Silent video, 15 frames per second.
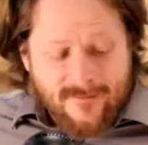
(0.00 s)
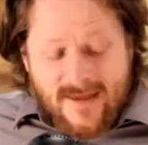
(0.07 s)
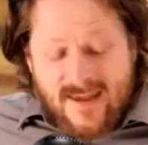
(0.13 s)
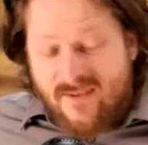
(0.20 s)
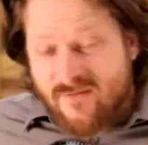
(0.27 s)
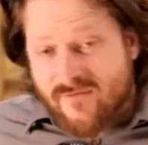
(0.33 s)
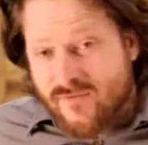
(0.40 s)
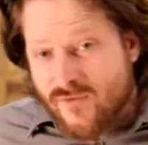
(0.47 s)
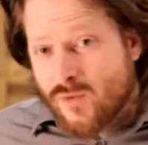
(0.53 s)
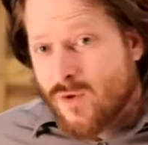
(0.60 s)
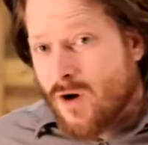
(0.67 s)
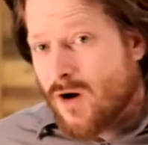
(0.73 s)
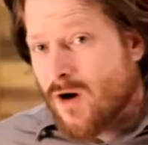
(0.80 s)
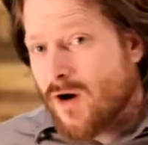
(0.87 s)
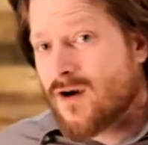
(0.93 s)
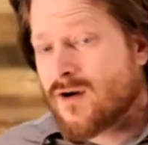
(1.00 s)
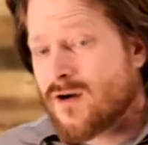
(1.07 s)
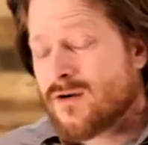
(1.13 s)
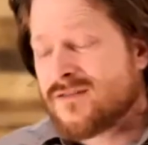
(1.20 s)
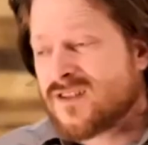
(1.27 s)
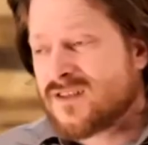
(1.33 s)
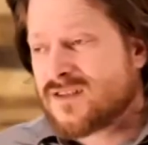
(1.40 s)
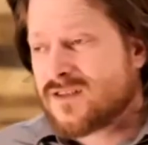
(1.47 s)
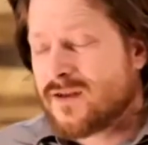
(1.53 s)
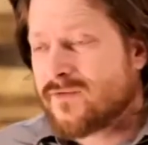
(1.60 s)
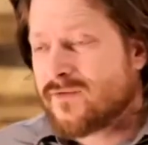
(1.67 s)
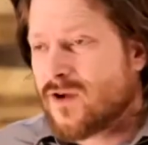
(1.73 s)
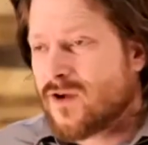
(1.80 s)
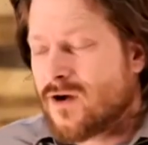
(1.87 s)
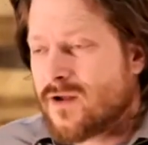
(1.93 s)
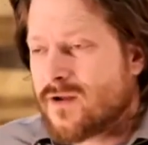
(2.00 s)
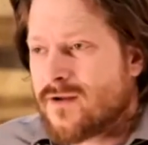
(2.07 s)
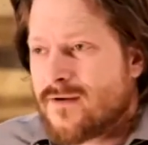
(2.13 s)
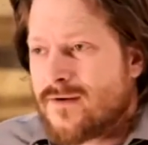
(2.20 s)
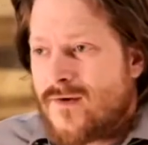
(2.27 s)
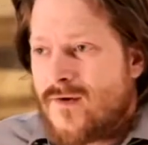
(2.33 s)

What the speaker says: If you are the Son of God.